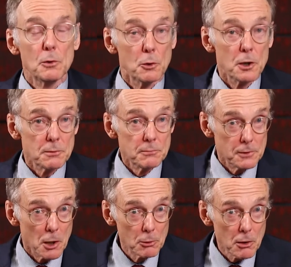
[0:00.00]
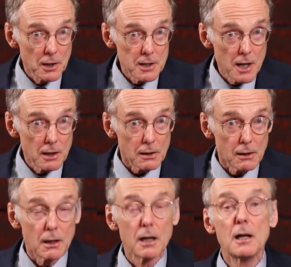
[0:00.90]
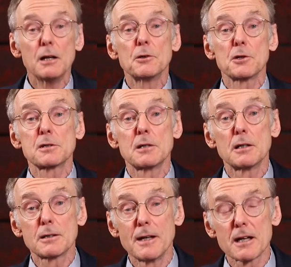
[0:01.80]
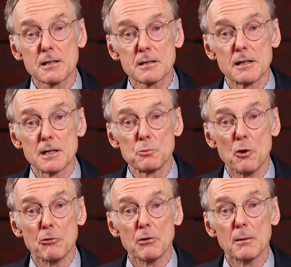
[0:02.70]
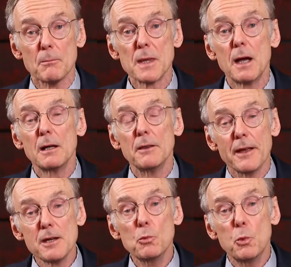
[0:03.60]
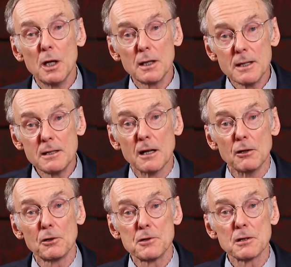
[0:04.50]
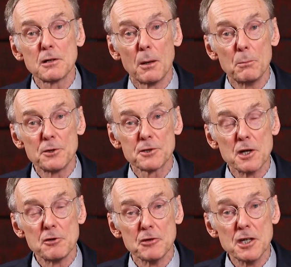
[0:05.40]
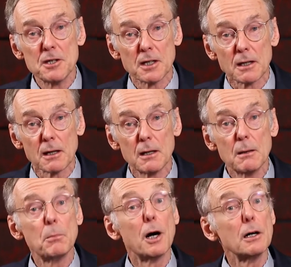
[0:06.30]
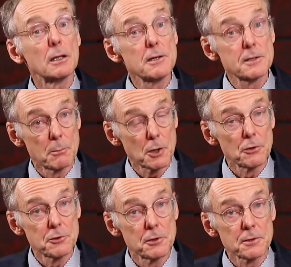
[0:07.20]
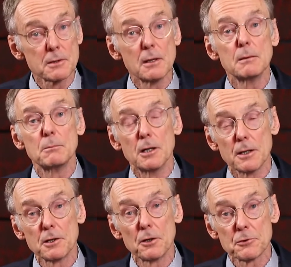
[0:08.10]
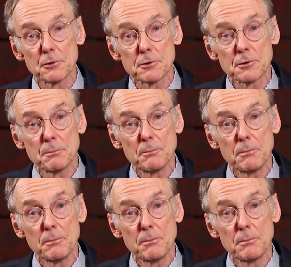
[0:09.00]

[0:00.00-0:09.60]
who are no longer young to start an exercise program, they will indulge in compensatory eating, partly subconscious, partly conscious.